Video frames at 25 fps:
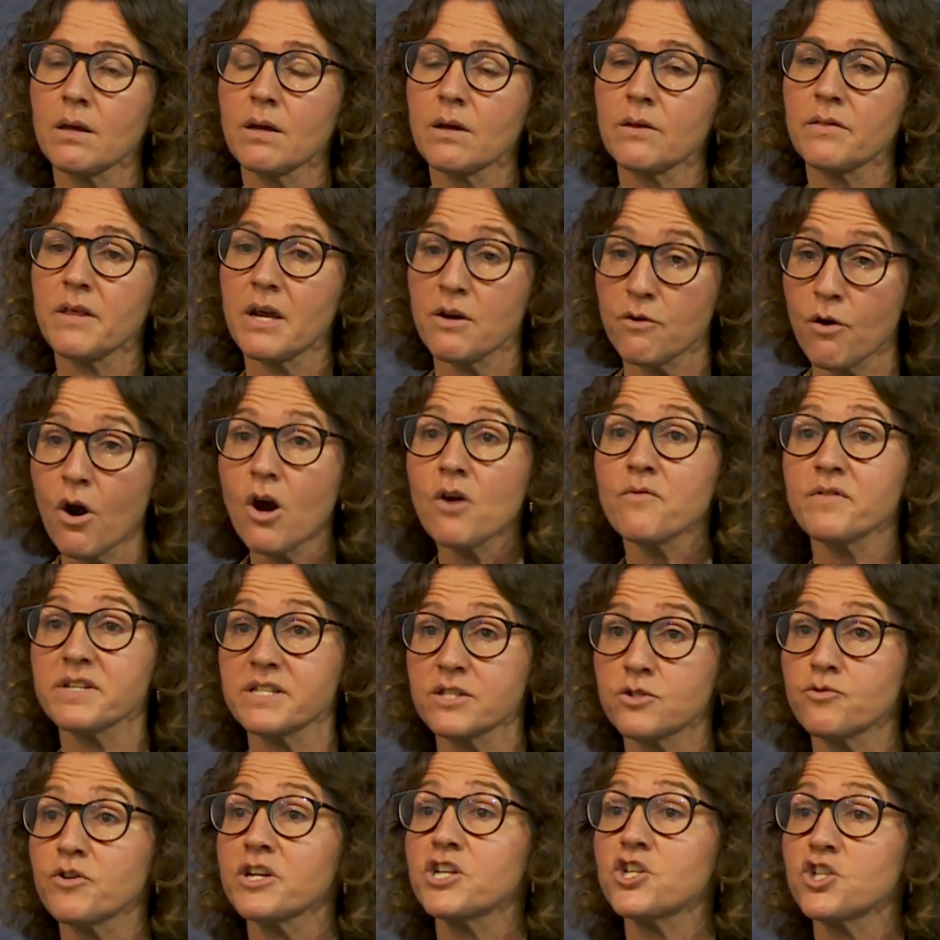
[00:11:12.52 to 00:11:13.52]
there are
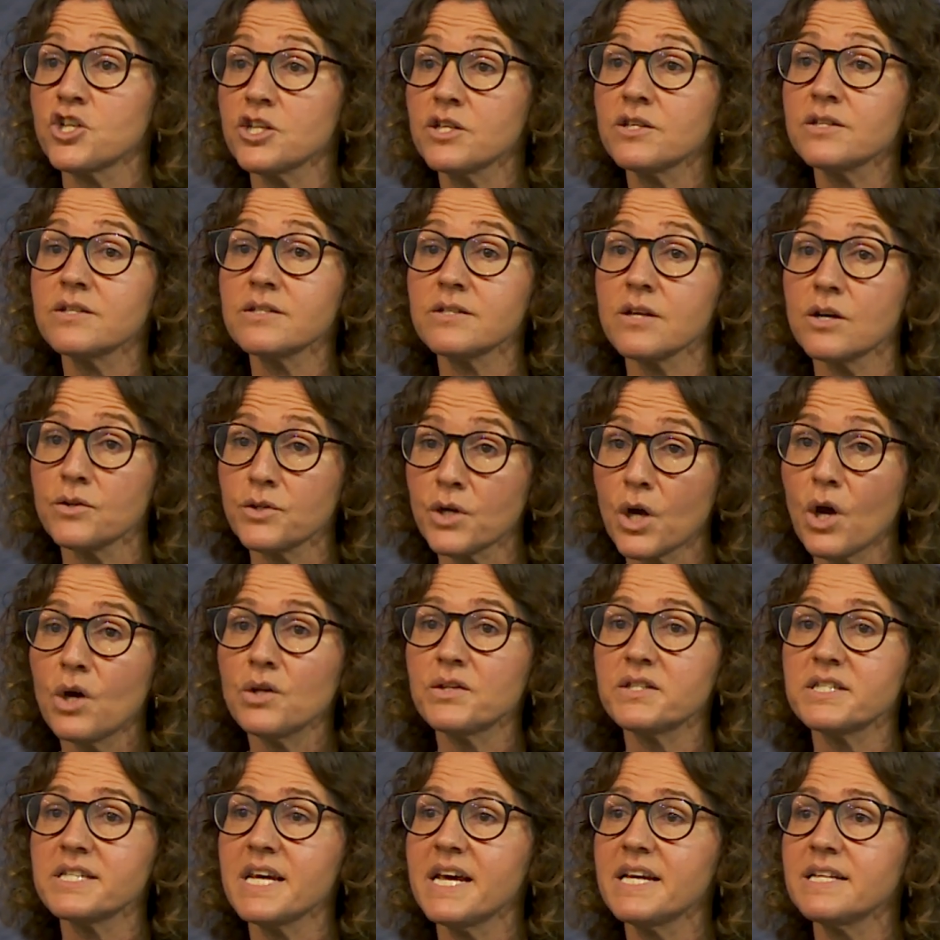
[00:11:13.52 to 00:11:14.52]
restrictions on
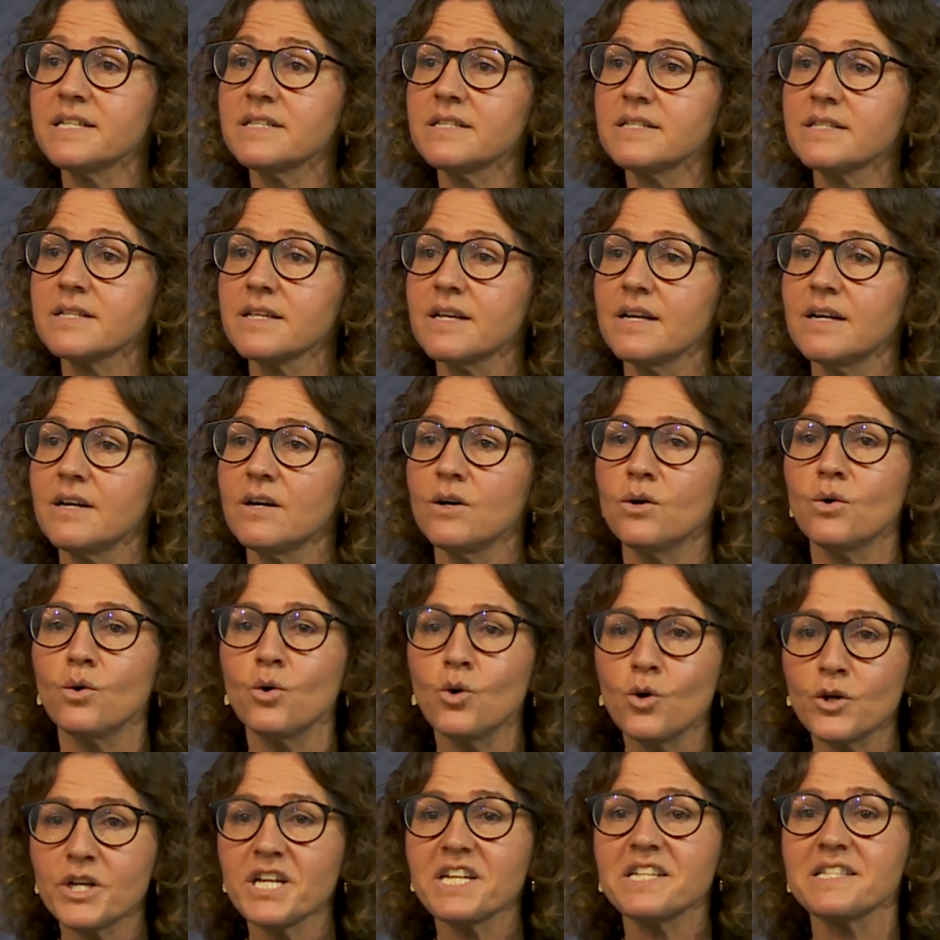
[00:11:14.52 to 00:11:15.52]
content,
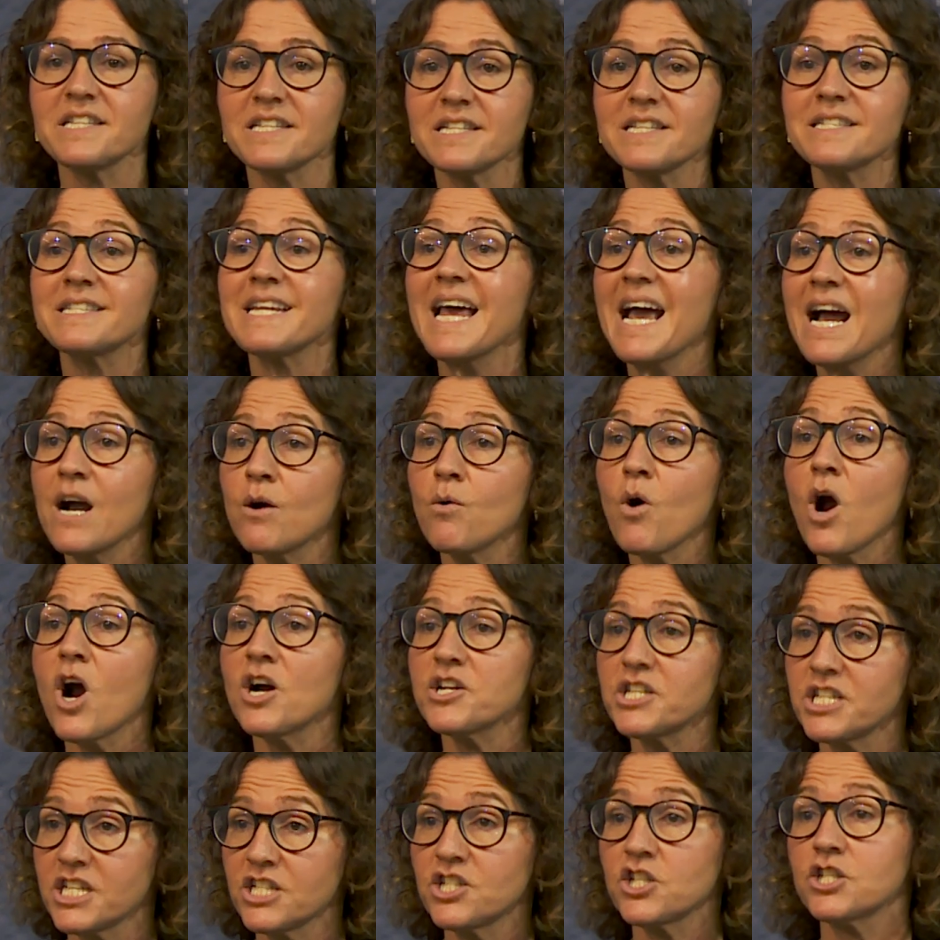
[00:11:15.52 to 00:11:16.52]
audiences now
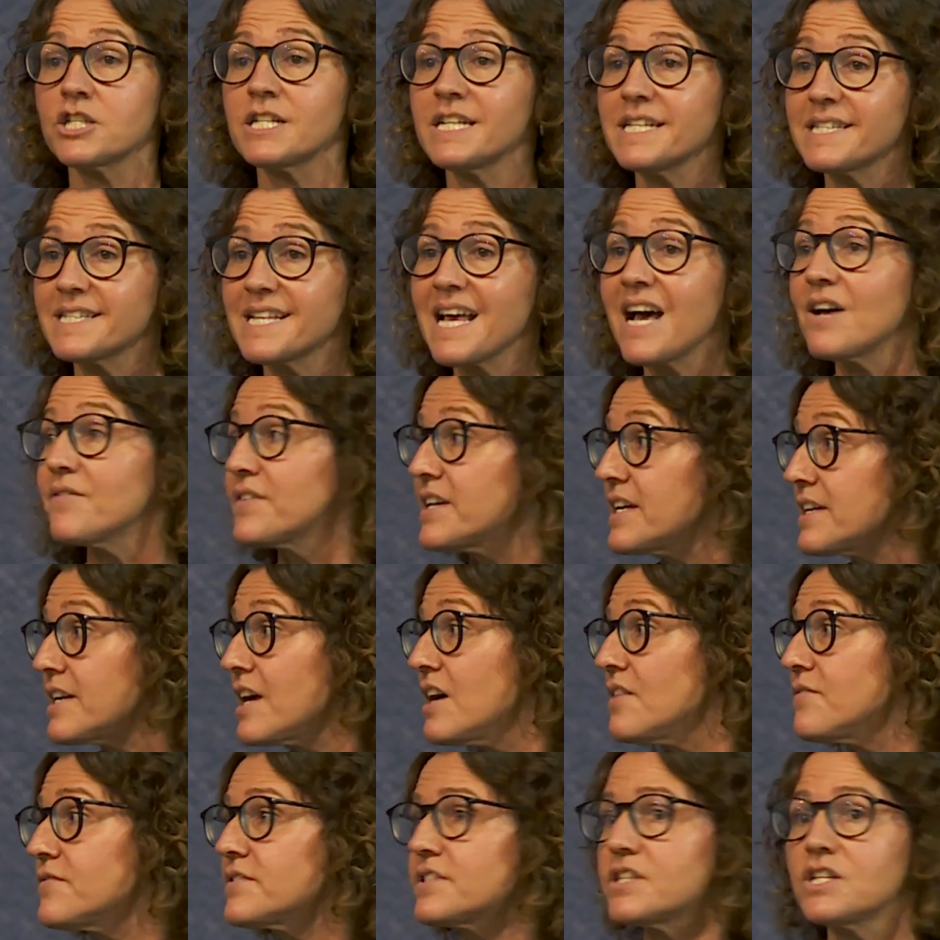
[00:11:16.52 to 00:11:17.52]
are digitally savvy
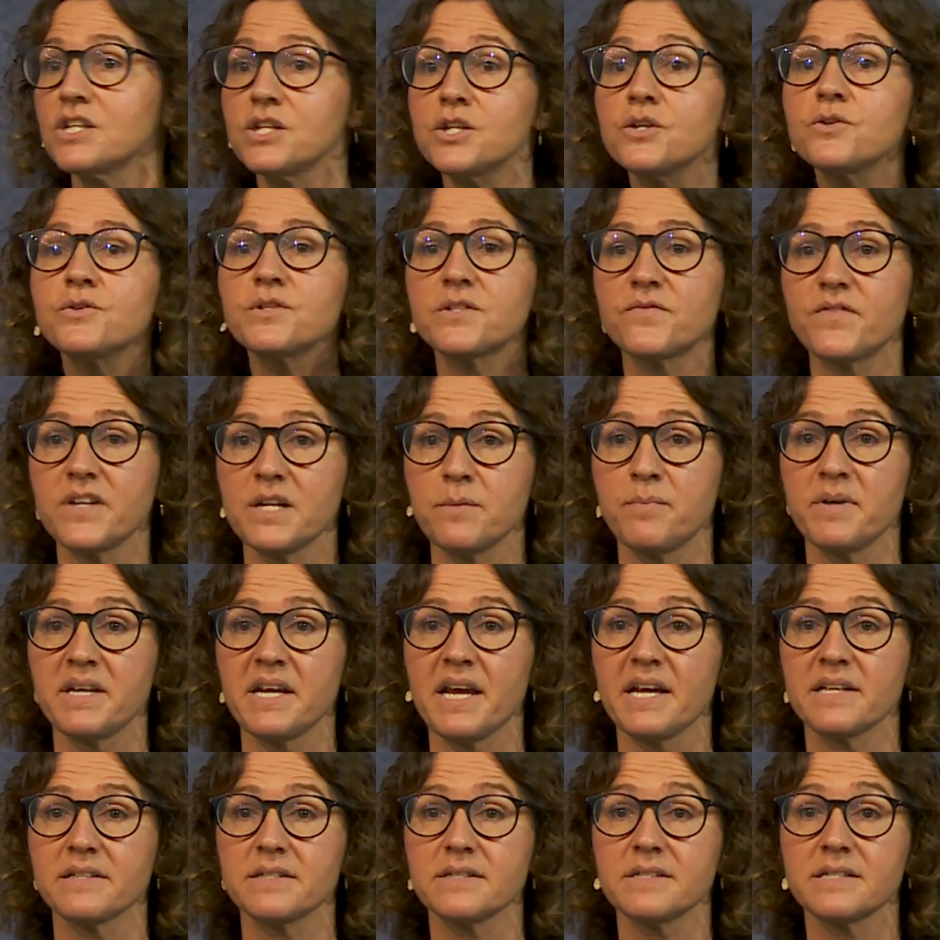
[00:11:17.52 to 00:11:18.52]
enough to use
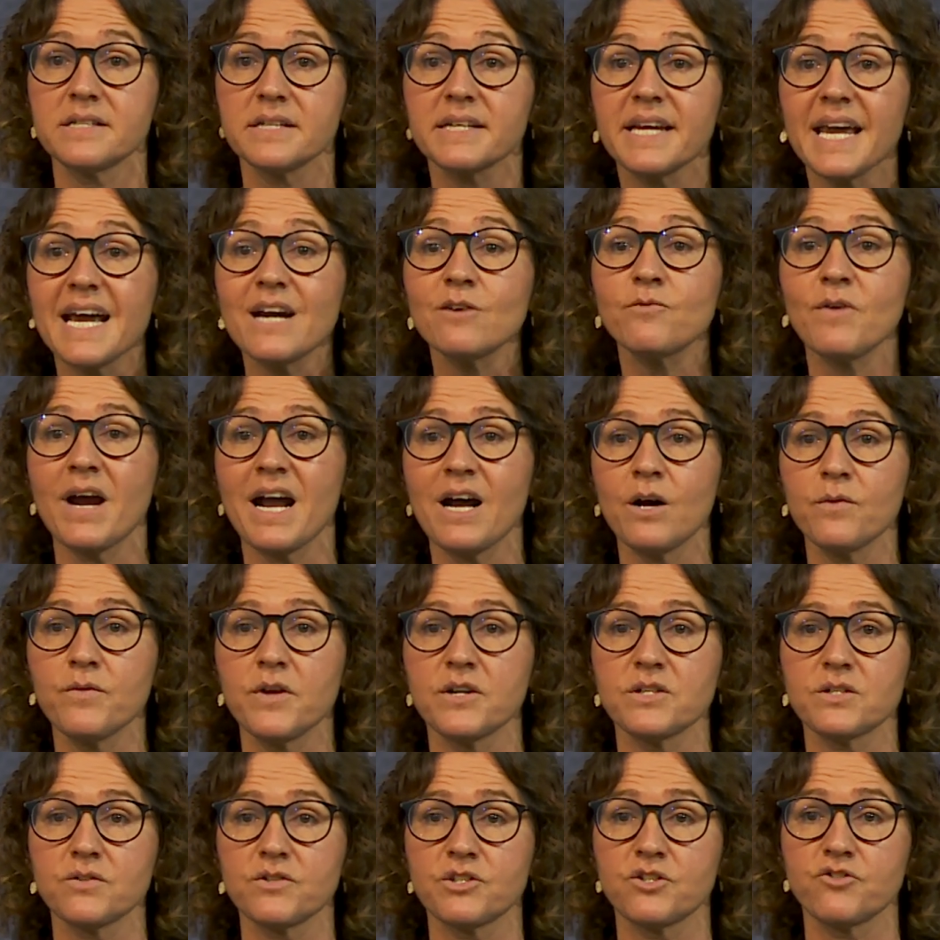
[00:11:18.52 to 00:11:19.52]
VPNs to get around
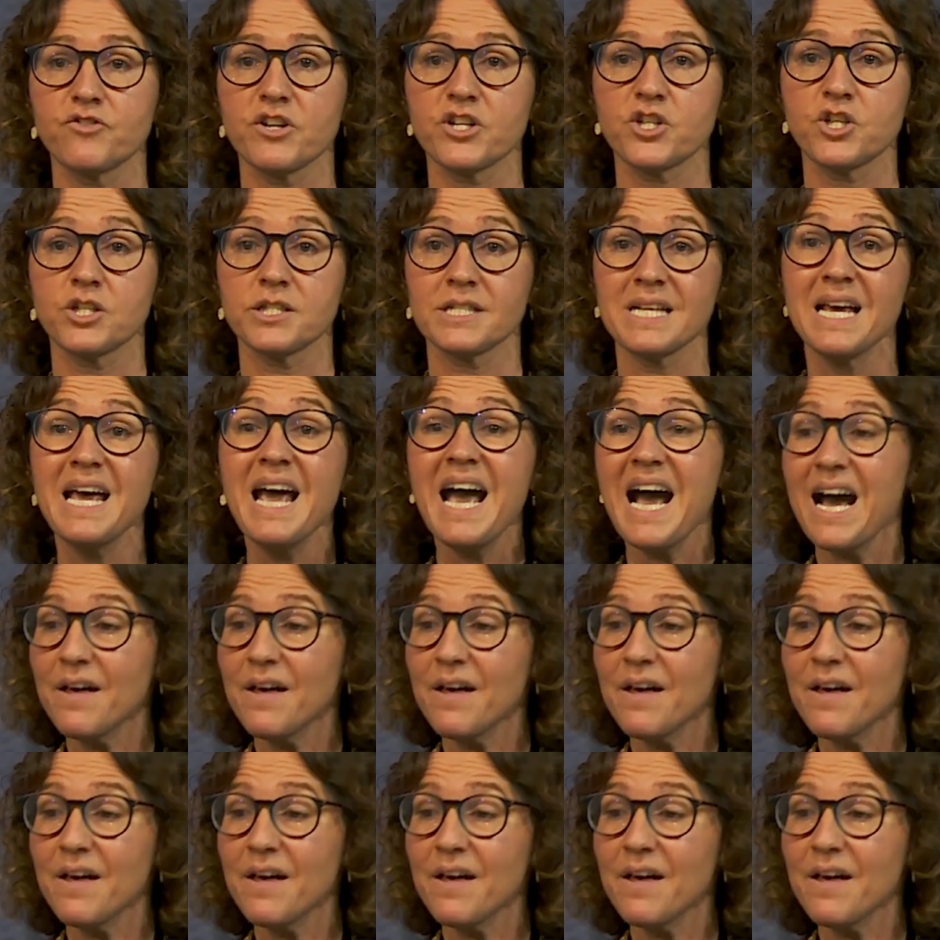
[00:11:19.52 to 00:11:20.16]
those restrictions.